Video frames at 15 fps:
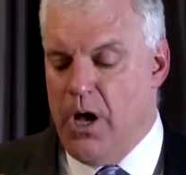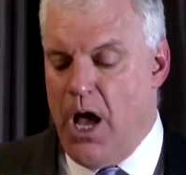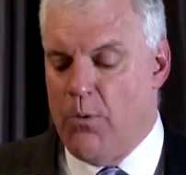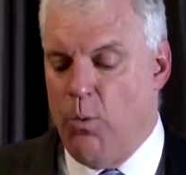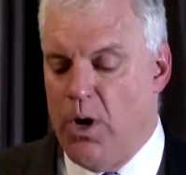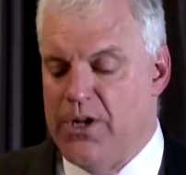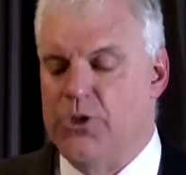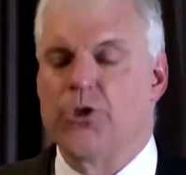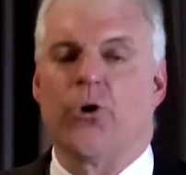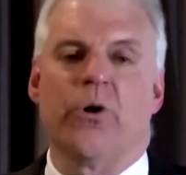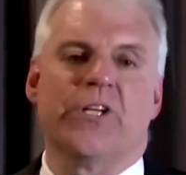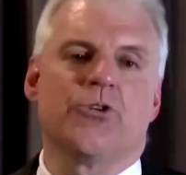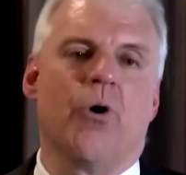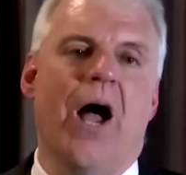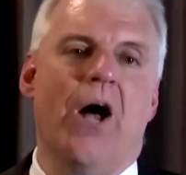on what a
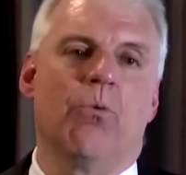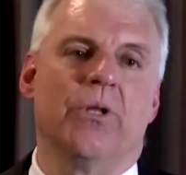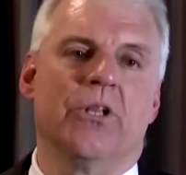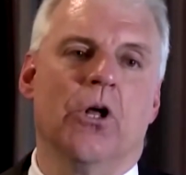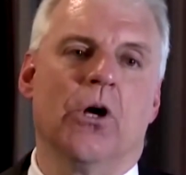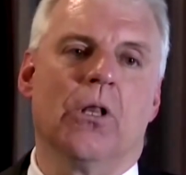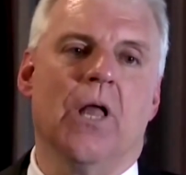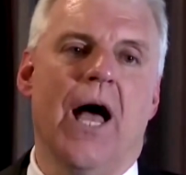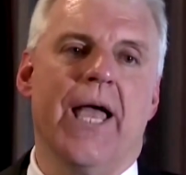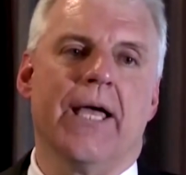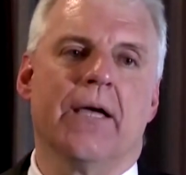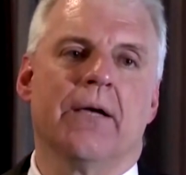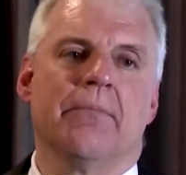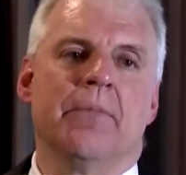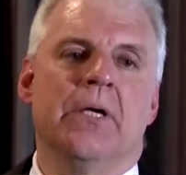jury trial would look
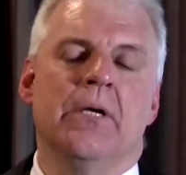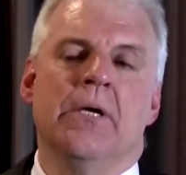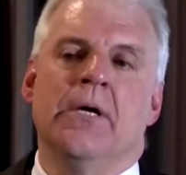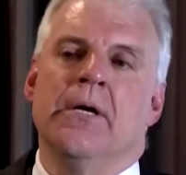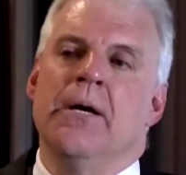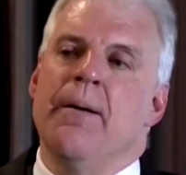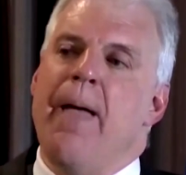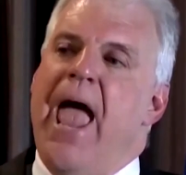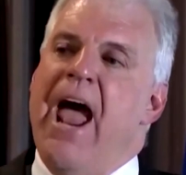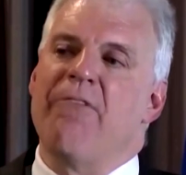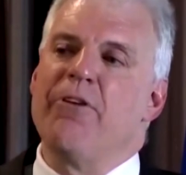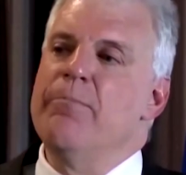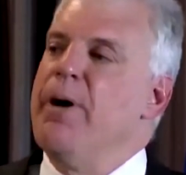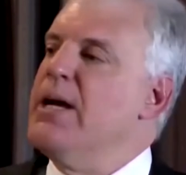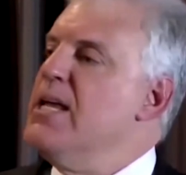like.
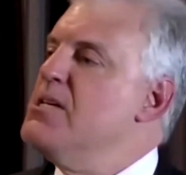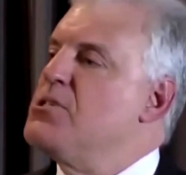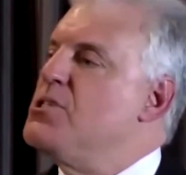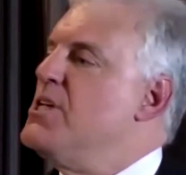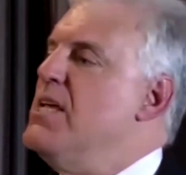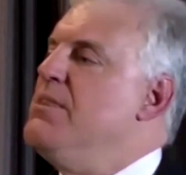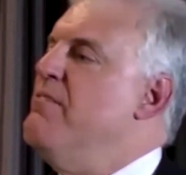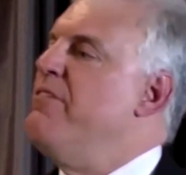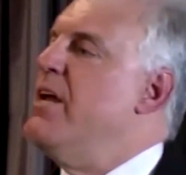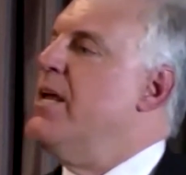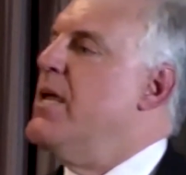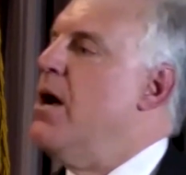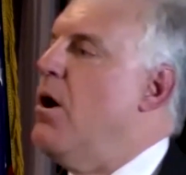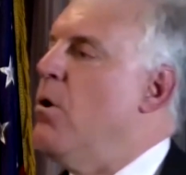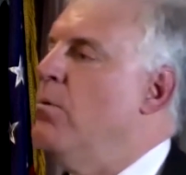Everybody has seen the
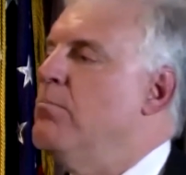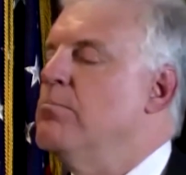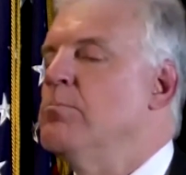video.